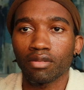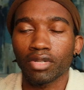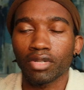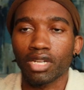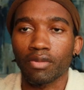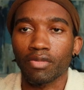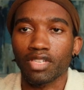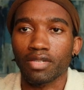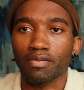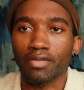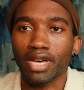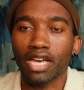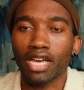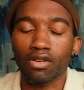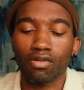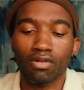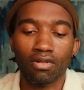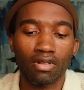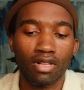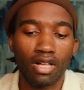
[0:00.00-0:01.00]
My name is
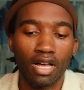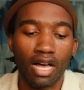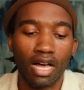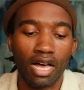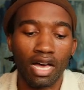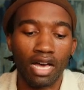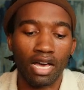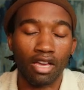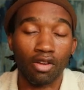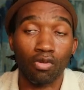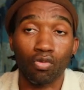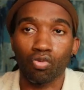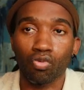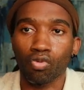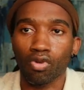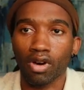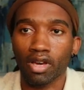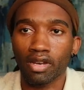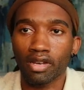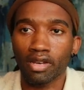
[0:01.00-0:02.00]
Emmanuel. I
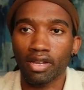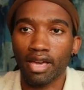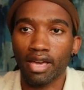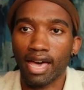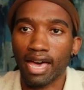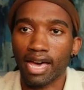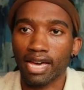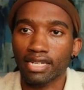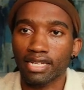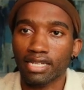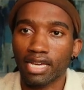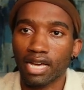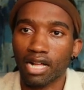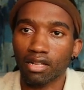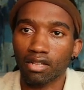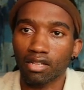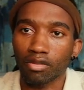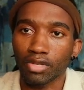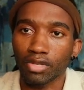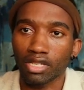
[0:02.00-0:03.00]
run
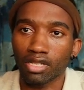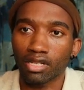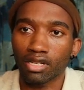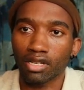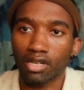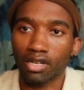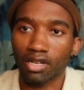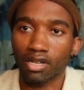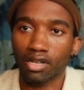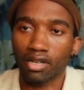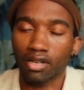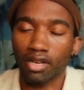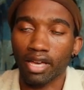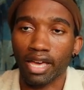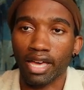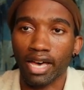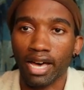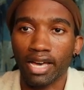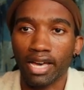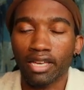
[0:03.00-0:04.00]
AdAlchemy
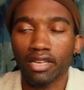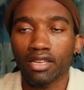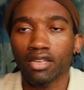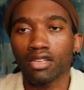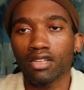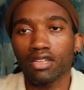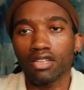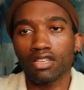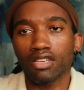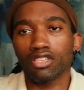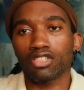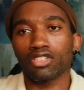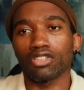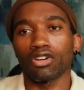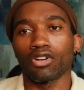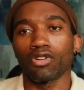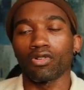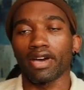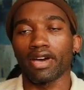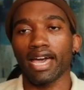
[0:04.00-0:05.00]
AI.
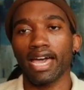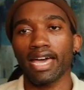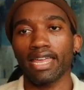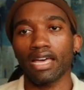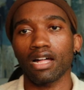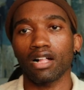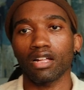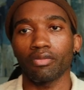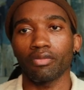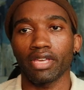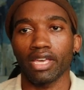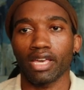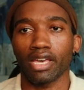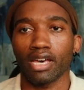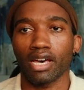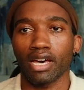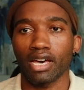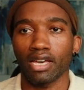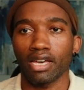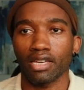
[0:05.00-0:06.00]
So AdAlchemy
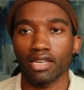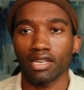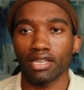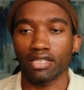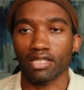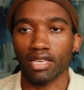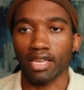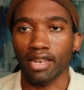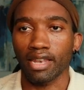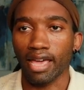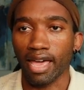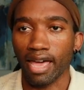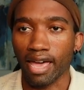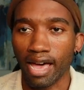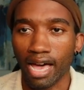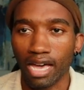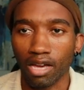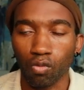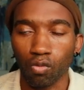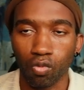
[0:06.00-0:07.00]
AI is an
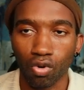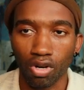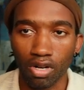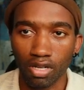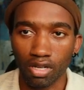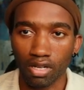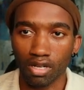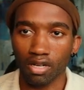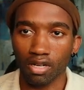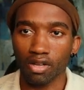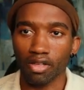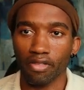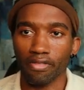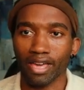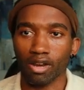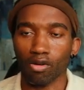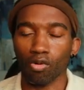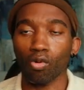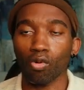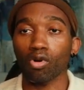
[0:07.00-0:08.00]
AI worker
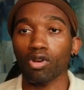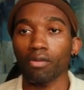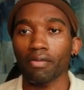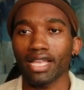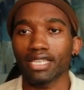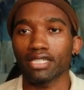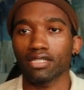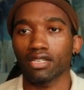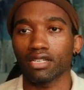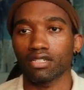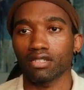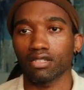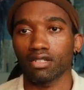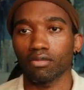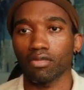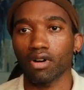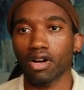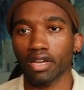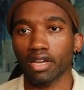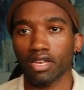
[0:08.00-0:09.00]
that automates digital
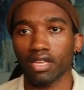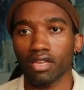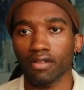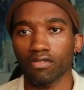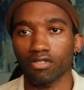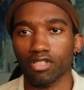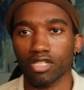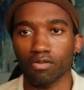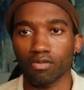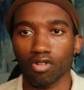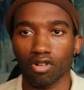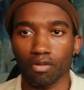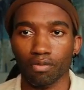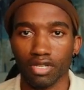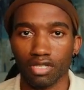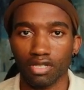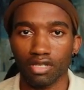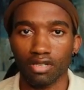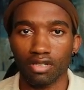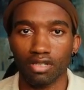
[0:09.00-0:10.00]
marketing for small
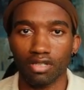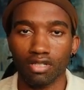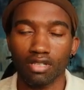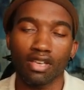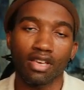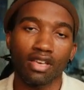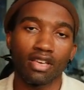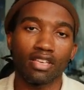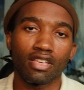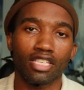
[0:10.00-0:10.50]
businesses.